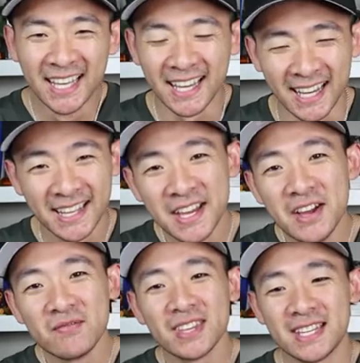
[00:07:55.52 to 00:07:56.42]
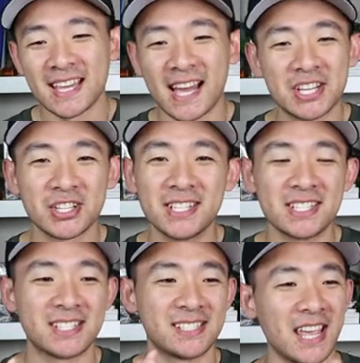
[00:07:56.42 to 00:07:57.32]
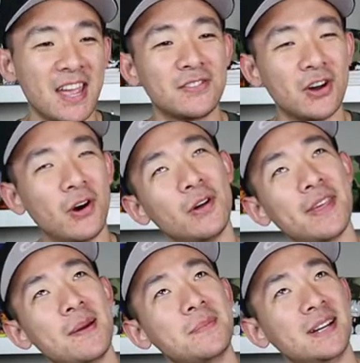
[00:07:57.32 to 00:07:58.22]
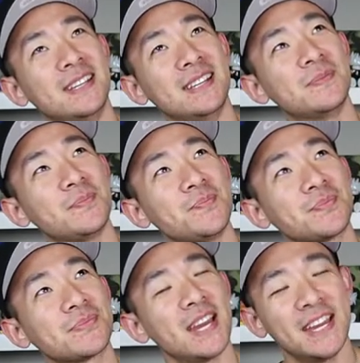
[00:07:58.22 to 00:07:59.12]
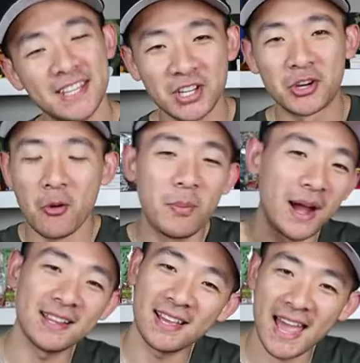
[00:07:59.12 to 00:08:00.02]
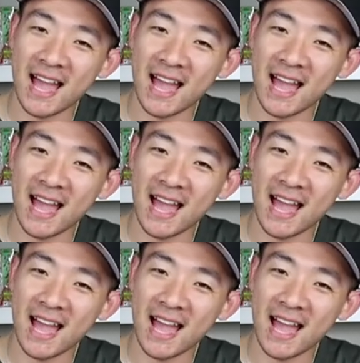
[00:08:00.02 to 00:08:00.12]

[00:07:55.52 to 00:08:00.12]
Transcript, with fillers: Like, it's like I should have just saved all that money, and then go buy like